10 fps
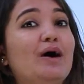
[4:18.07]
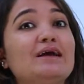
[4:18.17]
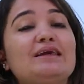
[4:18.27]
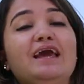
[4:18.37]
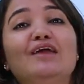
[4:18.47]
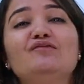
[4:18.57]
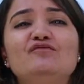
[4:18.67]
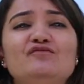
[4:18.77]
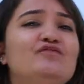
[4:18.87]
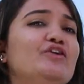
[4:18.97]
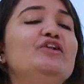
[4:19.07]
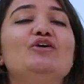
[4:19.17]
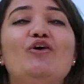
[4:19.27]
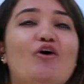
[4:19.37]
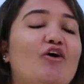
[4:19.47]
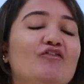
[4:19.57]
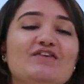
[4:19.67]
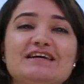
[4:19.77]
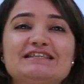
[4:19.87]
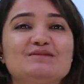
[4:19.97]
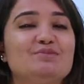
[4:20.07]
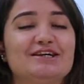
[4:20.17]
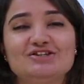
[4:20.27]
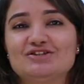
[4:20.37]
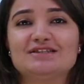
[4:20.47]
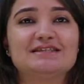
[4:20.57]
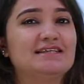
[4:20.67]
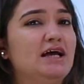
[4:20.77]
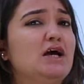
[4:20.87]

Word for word: again full of expressions